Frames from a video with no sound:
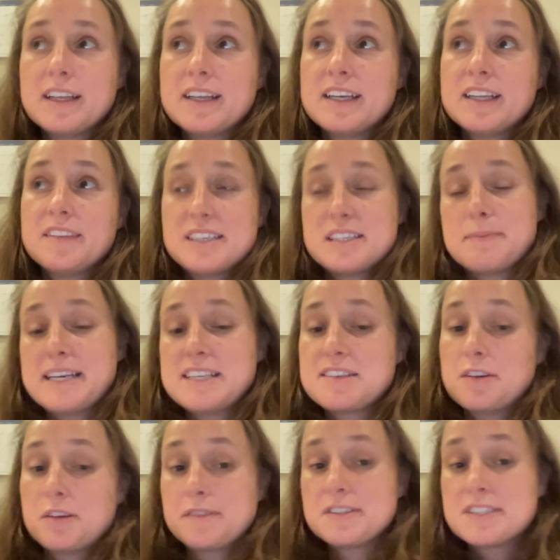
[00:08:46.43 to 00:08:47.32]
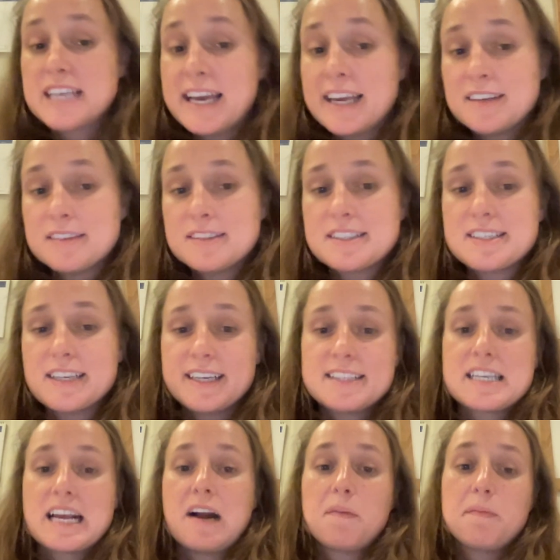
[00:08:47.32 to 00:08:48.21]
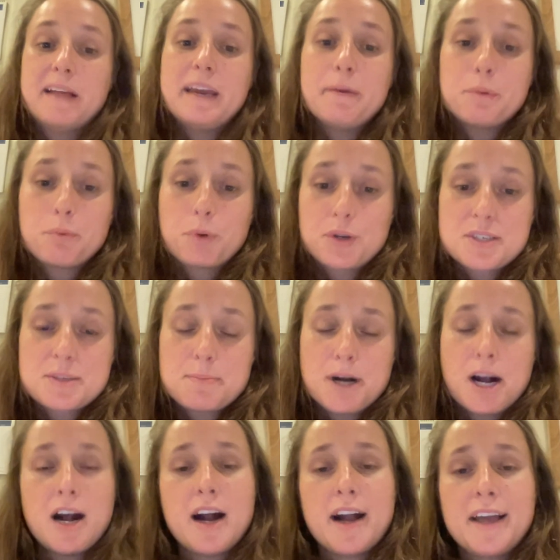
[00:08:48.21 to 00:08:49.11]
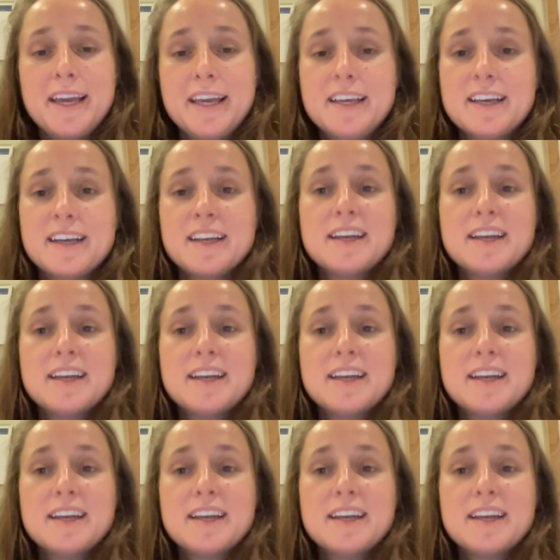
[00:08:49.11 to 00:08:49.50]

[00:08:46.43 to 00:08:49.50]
this makes a lot of sense, like it's how they would want to buy,